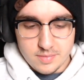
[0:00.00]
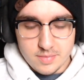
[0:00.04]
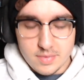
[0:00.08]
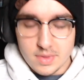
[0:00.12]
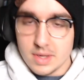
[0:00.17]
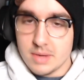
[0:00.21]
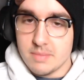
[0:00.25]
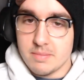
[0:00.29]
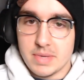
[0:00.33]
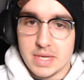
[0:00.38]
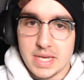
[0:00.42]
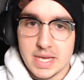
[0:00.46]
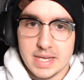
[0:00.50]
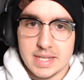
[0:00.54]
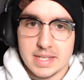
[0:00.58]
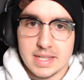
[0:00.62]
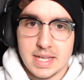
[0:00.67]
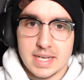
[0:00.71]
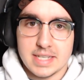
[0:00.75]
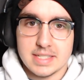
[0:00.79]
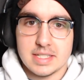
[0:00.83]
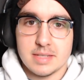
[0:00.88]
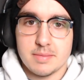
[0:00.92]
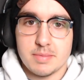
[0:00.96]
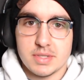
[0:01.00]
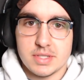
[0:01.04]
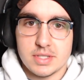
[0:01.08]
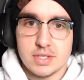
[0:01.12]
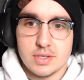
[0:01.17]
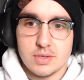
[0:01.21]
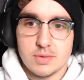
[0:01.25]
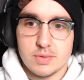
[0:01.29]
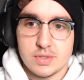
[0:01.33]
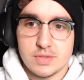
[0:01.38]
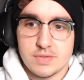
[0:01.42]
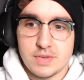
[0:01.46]
But yeah, last episode
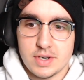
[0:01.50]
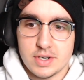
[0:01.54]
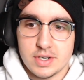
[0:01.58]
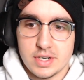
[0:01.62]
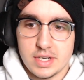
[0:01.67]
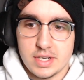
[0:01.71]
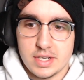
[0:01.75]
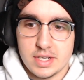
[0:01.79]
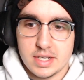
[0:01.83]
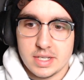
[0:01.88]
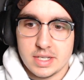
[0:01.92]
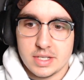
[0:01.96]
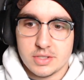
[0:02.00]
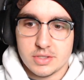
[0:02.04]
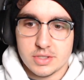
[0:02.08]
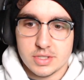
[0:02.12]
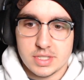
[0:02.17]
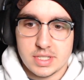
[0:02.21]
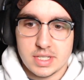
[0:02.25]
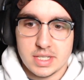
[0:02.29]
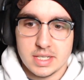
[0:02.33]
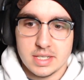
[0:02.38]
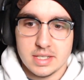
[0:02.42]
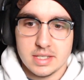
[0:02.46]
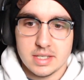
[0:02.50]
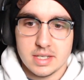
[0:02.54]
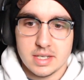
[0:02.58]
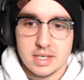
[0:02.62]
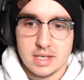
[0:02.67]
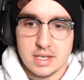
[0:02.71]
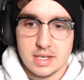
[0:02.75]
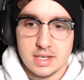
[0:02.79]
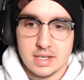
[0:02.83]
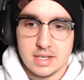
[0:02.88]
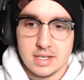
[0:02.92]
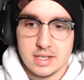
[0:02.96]
was very interesting.
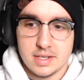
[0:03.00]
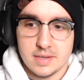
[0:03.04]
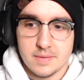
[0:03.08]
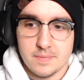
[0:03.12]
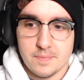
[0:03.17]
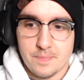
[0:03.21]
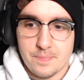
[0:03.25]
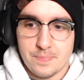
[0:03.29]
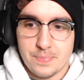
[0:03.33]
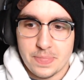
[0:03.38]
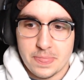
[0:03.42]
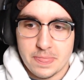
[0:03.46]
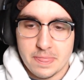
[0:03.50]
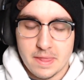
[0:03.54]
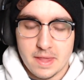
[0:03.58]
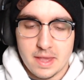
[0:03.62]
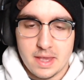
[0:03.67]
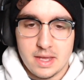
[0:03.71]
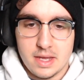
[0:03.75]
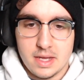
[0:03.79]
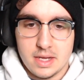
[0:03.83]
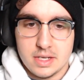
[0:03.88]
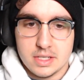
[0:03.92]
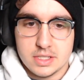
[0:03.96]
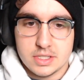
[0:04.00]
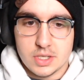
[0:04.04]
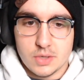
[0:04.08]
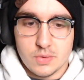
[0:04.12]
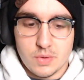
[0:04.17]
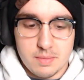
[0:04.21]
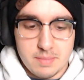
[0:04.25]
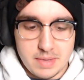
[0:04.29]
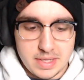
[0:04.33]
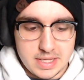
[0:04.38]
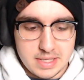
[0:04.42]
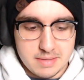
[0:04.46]
So we
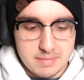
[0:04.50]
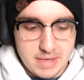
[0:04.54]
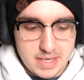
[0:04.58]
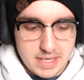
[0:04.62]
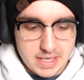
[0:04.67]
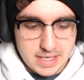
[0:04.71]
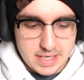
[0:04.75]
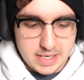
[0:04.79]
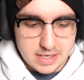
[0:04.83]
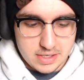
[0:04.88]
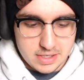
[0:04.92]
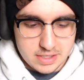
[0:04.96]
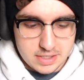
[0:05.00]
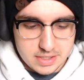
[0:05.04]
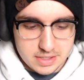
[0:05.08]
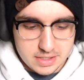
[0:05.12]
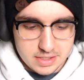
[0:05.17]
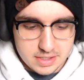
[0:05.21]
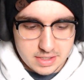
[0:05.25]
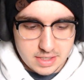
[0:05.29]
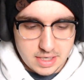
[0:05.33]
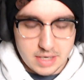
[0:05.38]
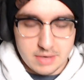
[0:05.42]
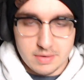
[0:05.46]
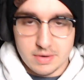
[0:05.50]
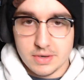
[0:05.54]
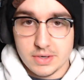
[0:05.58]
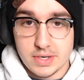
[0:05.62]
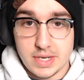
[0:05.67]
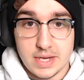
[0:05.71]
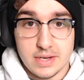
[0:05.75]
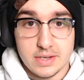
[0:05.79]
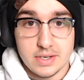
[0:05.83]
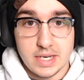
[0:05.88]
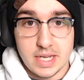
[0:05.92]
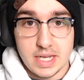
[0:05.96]
met the main character. I wrote
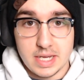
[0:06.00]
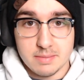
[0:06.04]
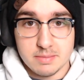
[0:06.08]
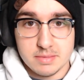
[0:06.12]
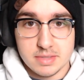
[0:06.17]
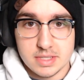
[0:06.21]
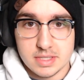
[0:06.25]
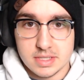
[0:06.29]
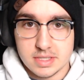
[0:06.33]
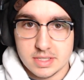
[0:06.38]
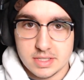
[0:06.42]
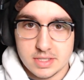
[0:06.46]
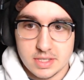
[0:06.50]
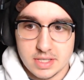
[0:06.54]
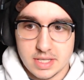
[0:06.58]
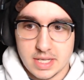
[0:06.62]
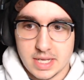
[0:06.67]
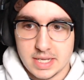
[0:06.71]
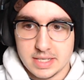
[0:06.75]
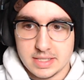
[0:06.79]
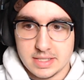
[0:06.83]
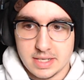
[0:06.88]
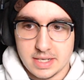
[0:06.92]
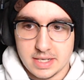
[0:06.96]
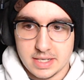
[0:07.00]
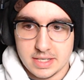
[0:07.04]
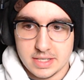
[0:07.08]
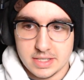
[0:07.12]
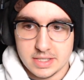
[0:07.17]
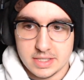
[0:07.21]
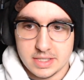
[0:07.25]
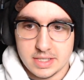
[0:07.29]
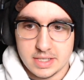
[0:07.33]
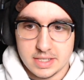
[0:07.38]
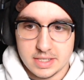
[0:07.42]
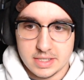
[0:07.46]
down names so that I
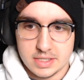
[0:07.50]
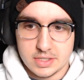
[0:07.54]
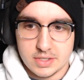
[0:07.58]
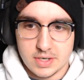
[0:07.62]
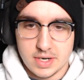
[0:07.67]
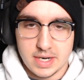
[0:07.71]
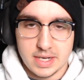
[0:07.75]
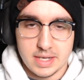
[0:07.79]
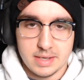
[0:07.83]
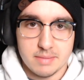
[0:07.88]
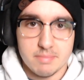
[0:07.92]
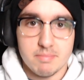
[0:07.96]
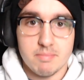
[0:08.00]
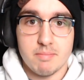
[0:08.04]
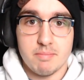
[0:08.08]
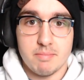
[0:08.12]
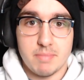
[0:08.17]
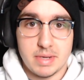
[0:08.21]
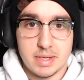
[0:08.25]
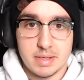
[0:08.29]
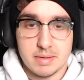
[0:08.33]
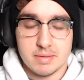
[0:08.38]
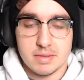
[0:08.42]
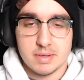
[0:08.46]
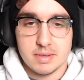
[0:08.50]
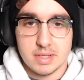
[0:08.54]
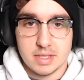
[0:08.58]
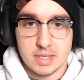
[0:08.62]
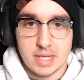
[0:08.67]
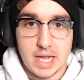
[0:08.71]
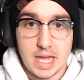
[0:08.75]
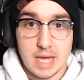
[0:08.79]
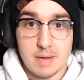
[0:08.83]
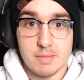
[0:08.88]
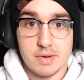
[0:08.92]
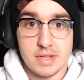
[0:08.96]
could try and
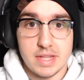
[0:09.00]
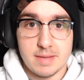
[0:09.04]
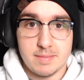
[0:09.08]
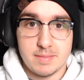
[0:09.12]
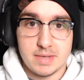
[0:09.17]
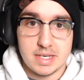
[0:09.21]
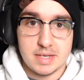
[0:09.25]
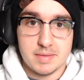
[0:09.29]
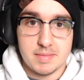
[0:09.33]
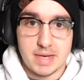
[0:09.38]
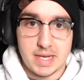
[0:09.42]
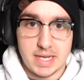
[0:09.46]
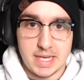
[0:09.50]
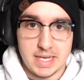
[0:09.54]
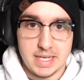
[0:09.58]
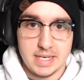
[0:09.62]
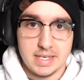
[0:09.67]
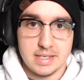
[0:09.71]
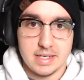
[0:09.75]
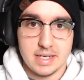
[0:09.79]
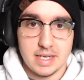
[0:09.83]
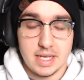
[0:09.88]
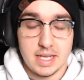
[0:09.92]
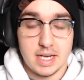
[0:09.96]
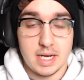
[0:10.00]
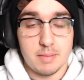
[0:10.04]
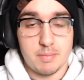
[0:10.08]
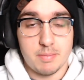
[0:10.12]
hammer them into my head, and